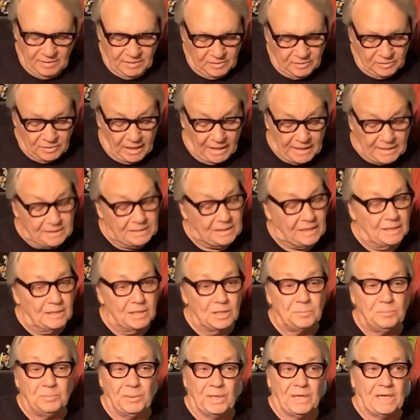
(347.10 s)
like I say,
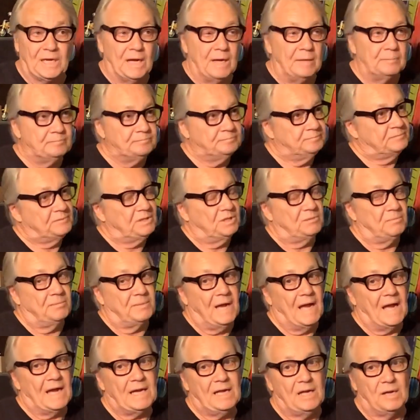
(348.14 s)
this pickup, the
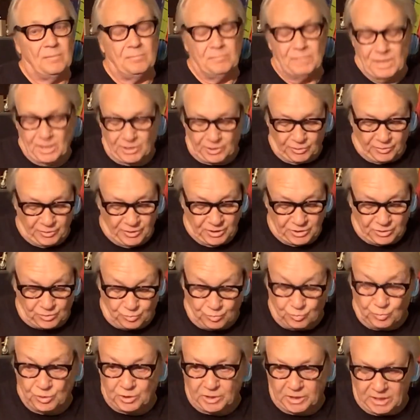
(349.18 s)
back humbucker is
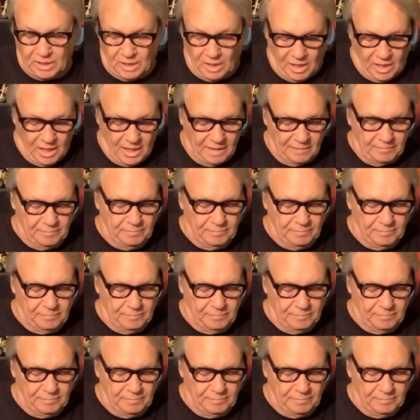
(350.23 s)
really hot.